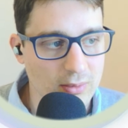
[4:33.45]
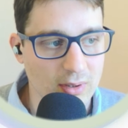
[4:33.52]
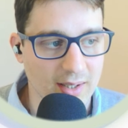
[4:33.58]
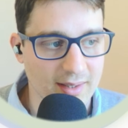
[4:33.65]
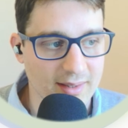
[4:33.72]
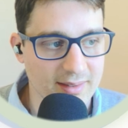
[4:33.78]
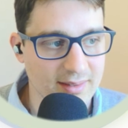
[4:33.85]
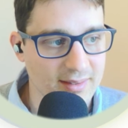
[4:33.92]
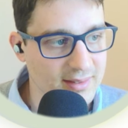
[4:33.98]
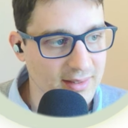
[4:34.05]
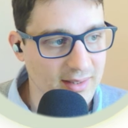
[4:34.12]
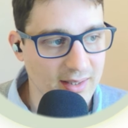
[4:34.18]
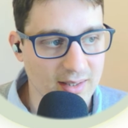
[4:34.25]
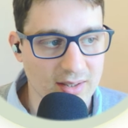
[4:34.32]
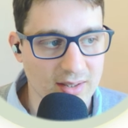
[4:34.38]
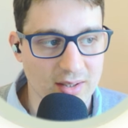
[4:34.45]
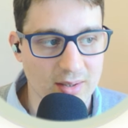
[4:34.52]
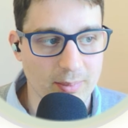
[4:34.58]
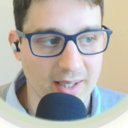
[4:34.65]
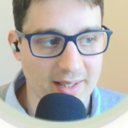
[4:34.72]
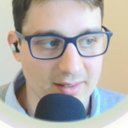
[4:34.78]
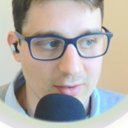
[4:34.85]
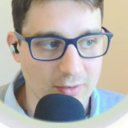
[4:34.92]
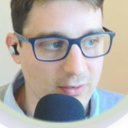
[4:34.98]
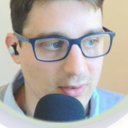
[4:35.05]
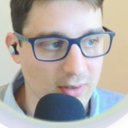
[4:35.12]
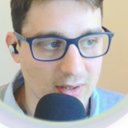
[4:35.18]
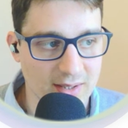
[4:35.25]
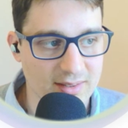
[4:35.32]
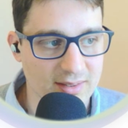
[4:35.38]
And here, by
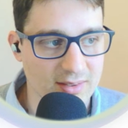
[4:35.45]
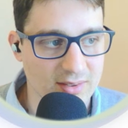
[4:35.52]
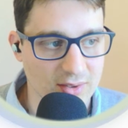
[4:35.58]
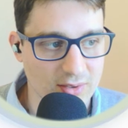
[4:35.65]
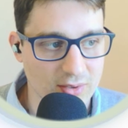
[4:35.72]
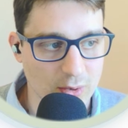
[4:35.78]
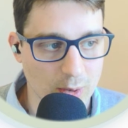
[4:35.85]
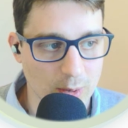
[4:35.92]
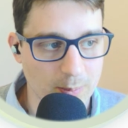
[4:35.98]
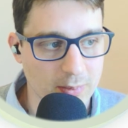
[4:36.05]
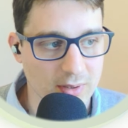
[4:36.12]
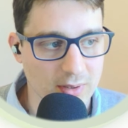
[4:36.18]
default, the top